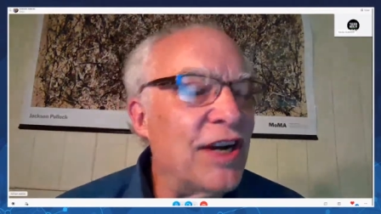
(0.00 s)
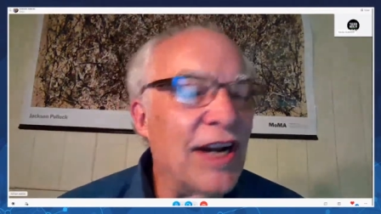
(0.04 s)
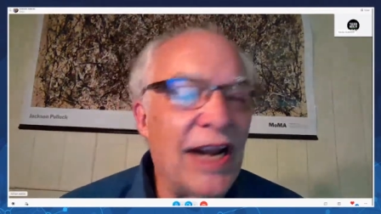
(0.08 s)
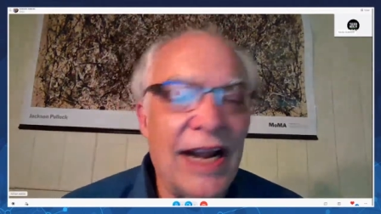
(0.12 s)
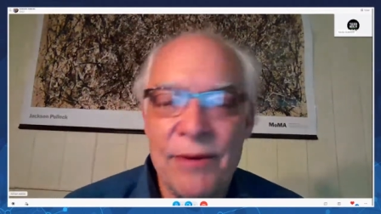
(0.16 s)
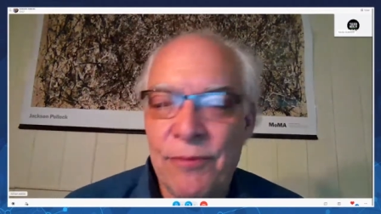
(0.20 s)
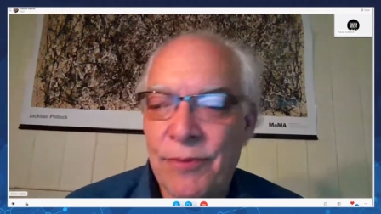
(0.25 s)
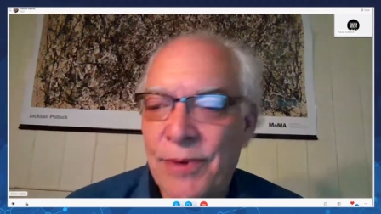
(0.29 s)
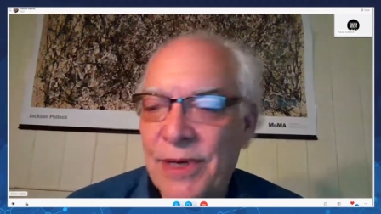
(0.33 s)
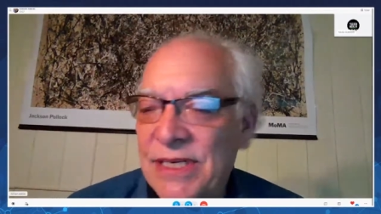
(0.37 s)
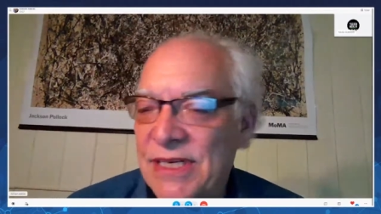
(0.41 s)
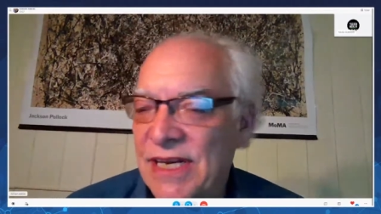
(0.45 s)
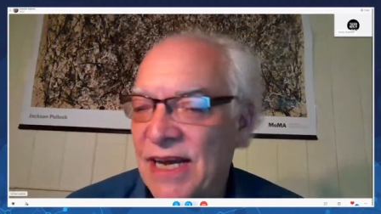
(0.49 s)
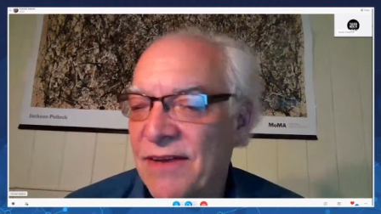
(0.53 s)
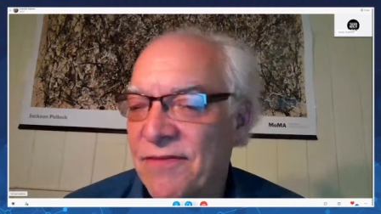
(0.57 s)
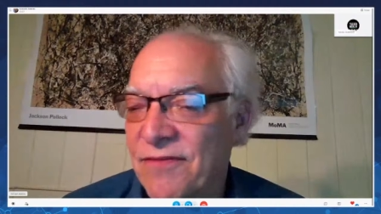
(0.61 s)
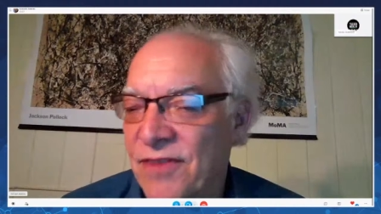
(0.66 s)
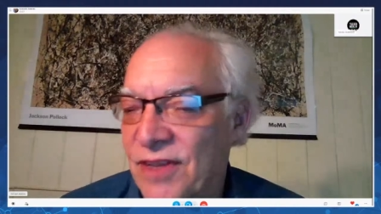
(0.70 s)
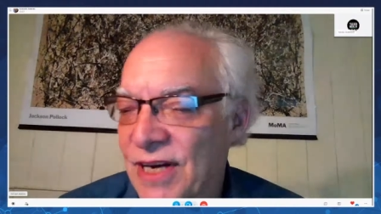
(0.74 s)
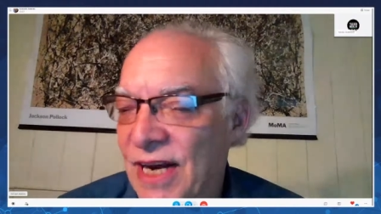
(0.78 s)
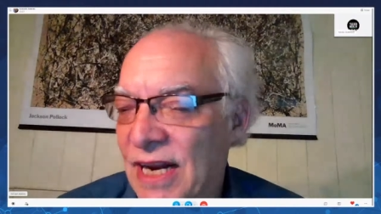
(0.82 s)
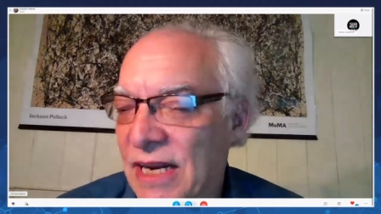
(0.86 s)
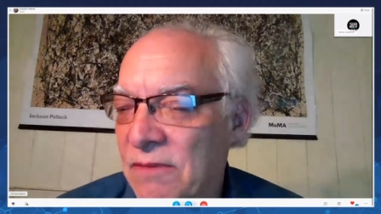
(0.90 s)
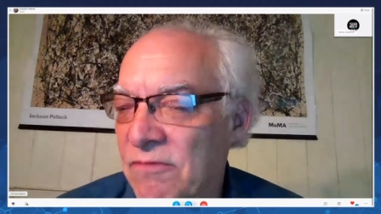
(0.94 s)
I went to have
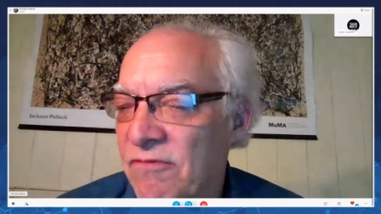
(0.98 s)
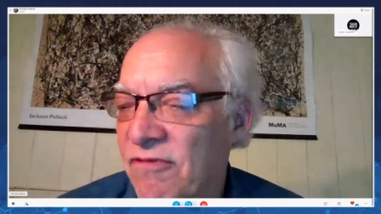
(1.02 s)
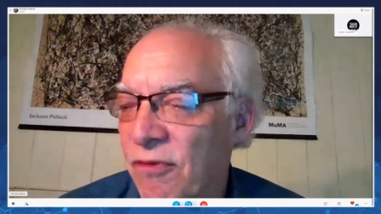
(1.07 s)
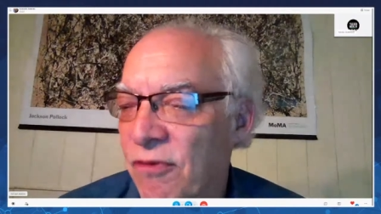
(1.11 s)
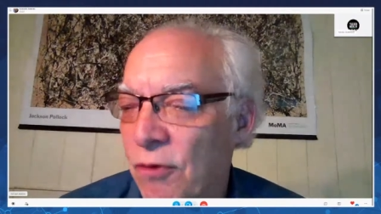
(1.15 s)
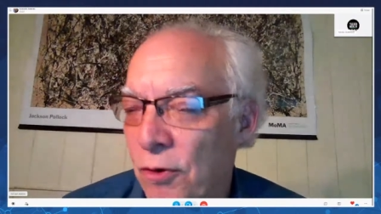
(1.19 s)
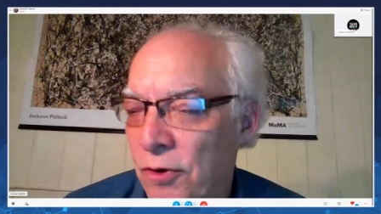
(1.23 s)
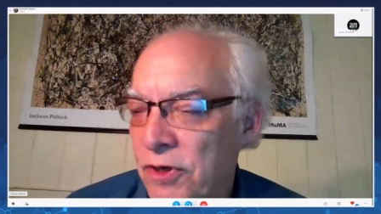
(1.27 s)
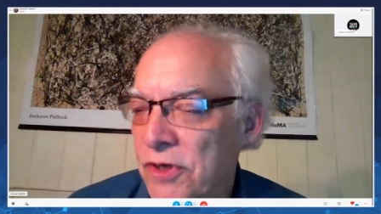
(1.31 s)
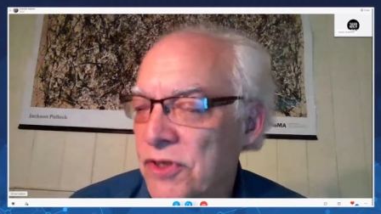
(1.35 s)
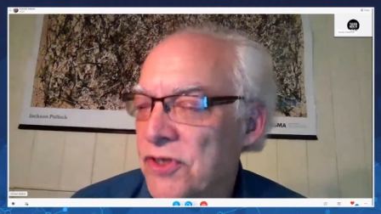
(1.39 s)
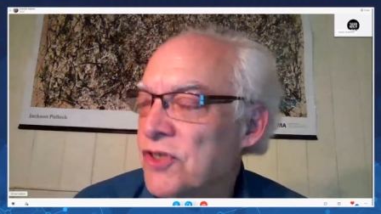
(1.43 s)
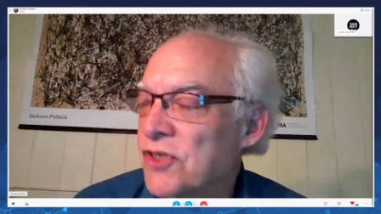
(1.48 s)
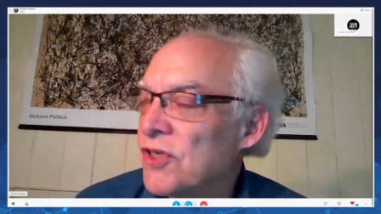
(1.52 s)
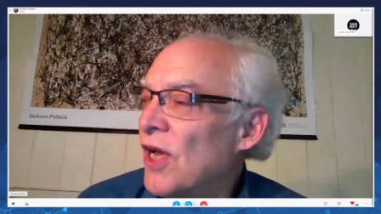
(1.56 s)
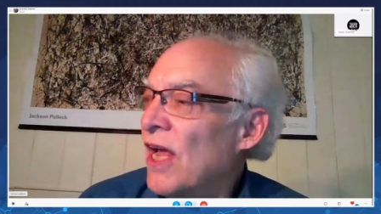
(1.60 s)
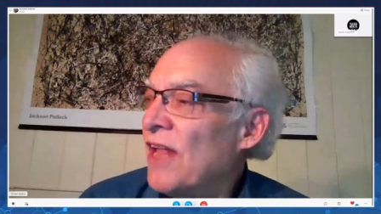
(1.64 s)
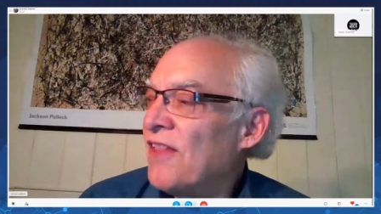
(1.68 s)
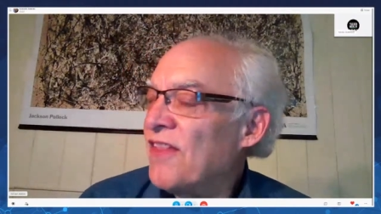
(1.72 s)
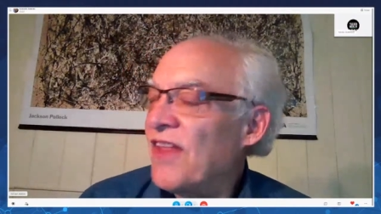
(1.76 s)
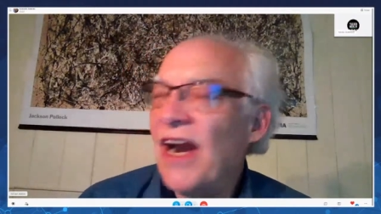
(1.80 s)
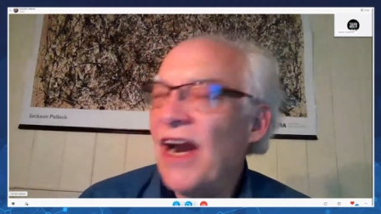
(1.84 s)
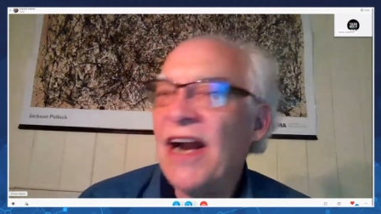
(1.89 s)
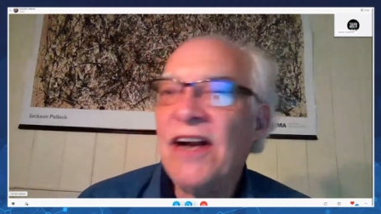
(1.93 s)
the name for us,
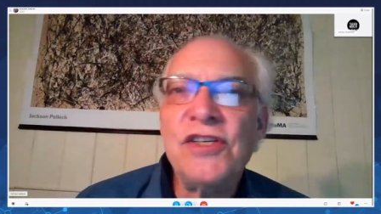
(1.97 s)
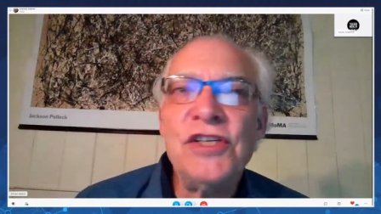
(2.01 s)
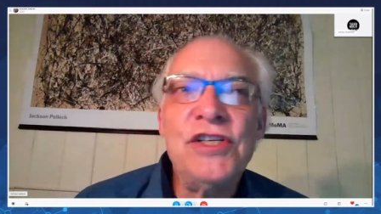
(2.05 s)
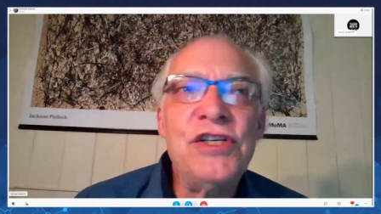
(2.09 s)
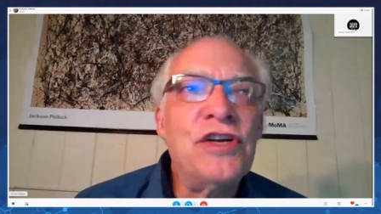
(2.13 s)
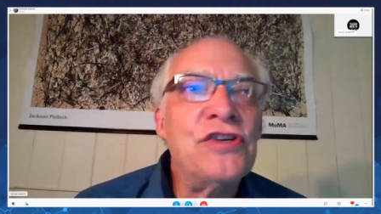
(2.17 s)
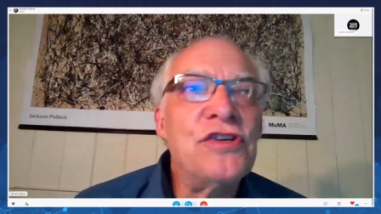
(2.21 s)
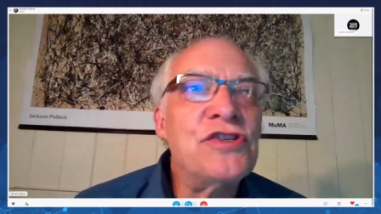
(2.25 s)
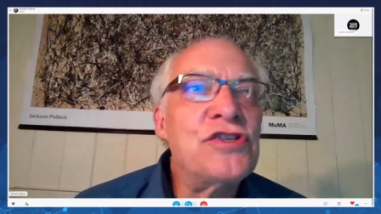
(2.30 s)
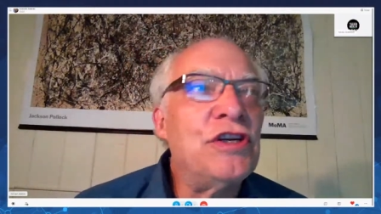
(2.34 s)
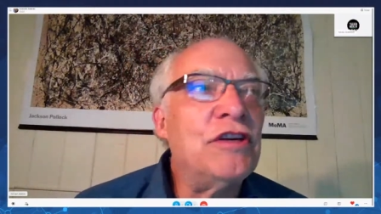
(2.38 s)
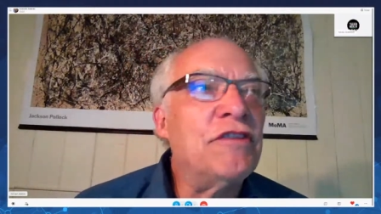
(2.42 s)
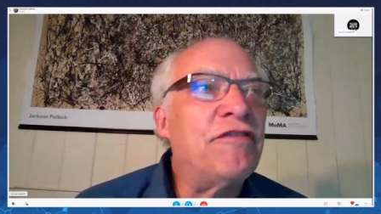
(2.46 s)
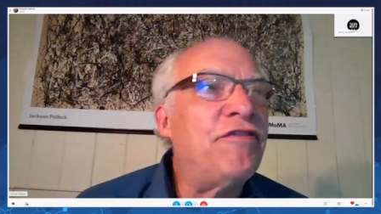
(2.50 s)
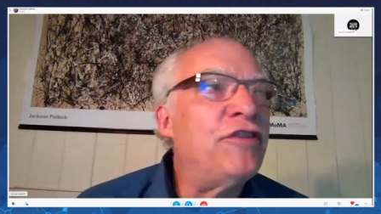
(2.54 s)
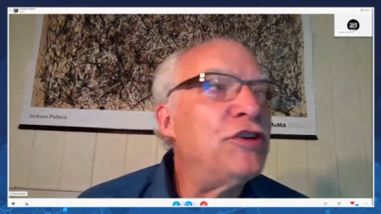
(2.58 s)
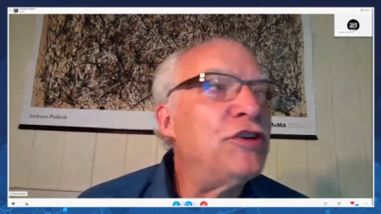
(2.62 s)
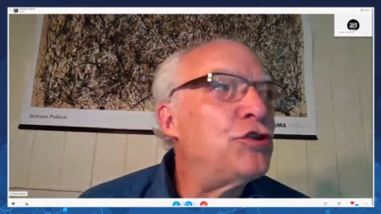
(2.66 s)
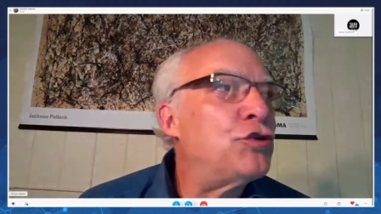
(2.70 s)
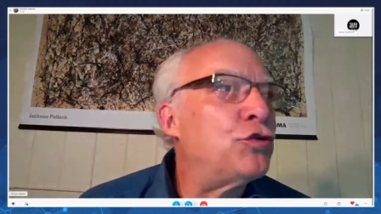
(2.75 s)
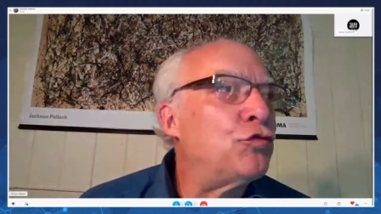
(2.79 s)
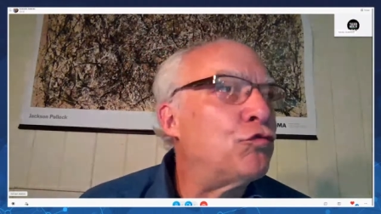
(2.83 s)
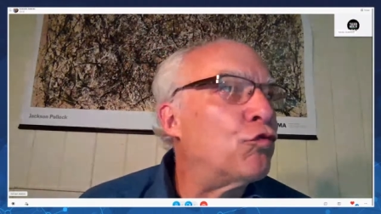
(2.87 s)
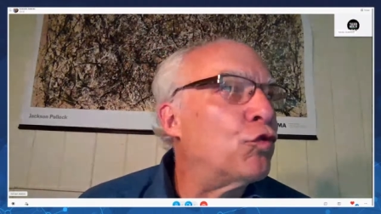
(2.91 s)
that actually does the
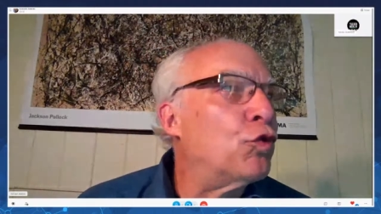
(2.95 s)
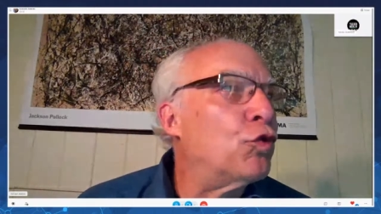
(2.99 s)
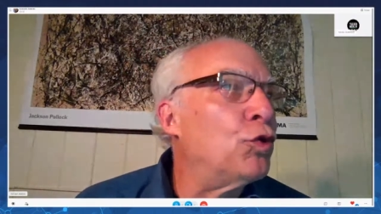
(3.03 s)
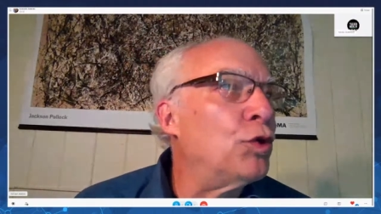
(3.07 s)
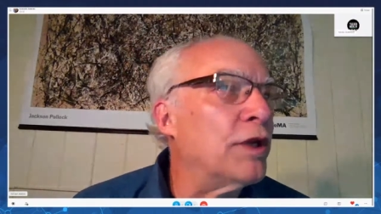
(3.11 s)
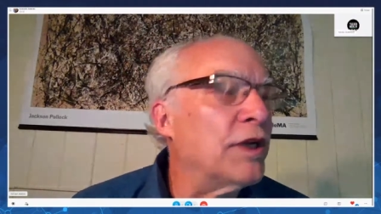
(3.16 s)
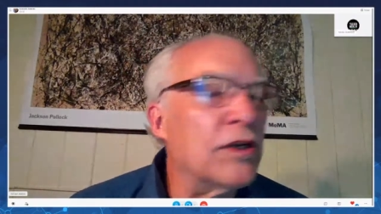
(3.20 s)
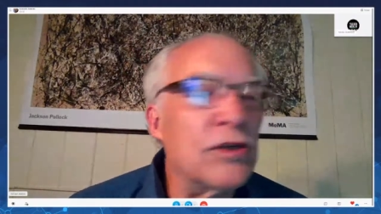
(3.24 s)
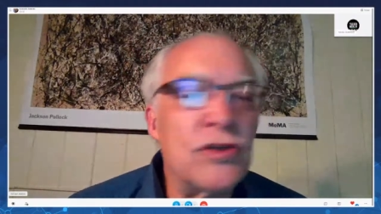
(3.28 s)
official ruling.